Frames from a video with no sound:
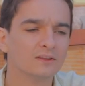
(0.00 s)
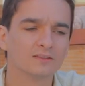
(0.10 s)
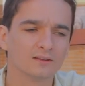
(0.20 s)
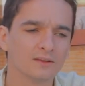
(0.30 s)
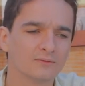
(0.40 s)

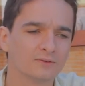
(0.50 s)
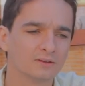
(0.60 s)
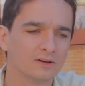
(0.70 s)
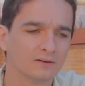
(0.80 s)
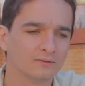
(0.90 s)
the level
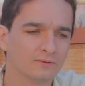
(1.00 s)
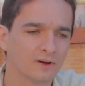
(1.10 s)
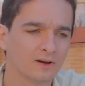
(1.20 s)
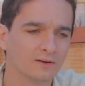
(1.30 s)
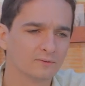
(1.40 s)
of,
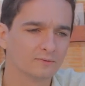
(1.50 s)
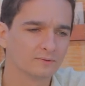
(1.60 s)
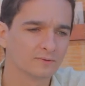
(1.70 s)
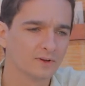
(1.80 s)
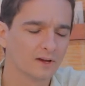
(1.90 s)
of,
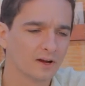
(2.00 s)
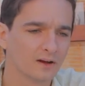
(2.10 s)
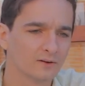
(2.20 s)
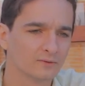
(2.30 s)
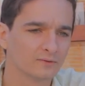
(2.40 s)

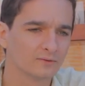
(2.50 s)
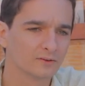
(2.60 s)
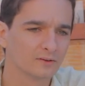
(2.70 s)
of